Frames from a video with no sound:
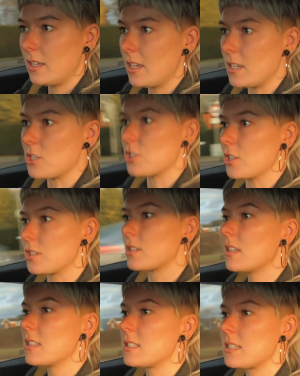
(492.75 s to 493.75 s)
it should
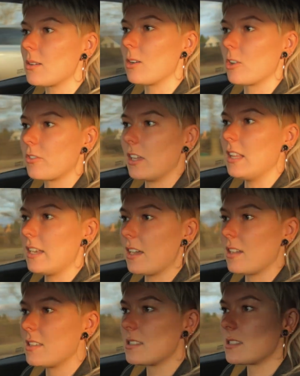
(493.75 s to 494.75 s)
still look really
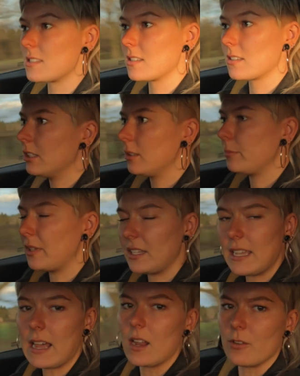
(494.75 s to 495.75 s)
nice. But
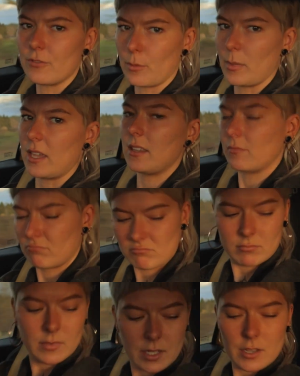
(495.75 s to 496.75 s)
the yellow for me,
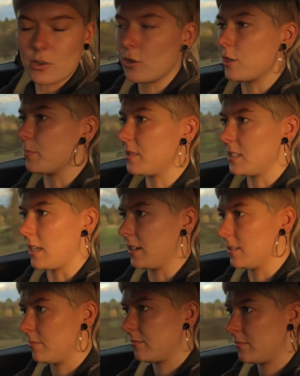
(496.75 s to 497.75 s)

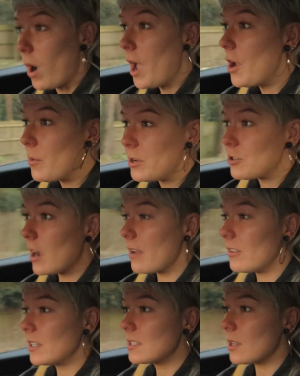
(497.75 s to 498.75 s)
100%. Why are we
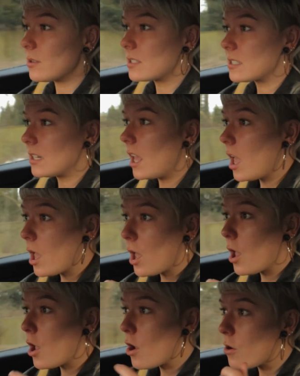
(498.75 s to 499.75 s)
driving so
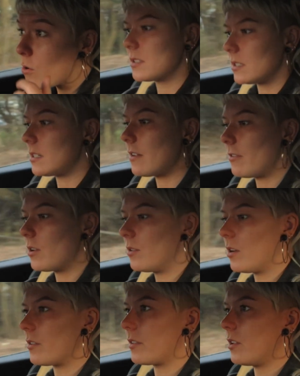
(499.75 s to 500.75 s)
slow? It's defo
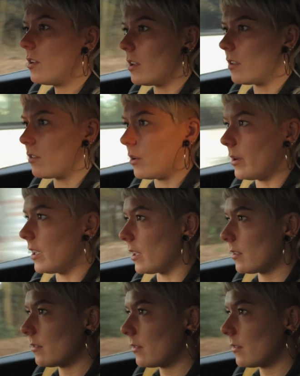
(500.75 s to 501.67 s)
not 30 through here.